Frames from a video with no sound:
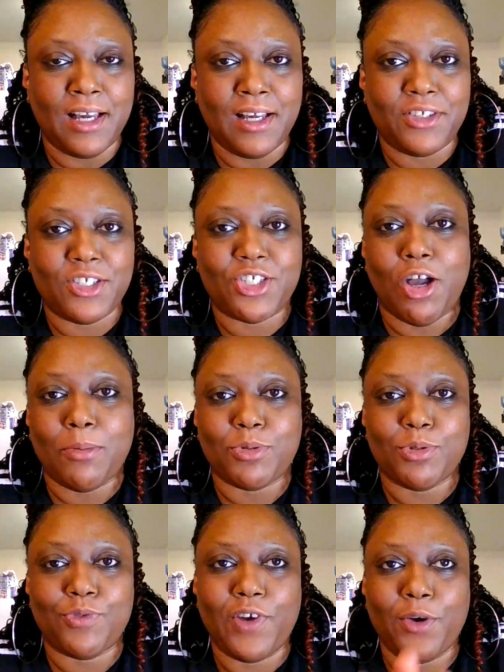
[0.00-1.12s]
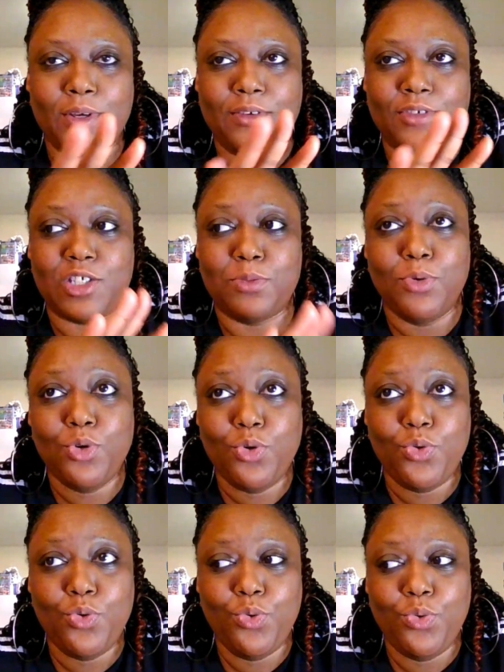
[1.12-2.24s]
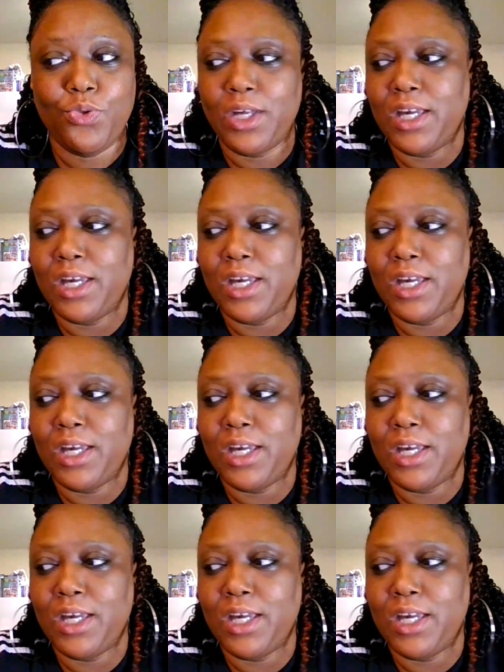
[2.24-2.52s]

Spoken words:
The tops was very smooth.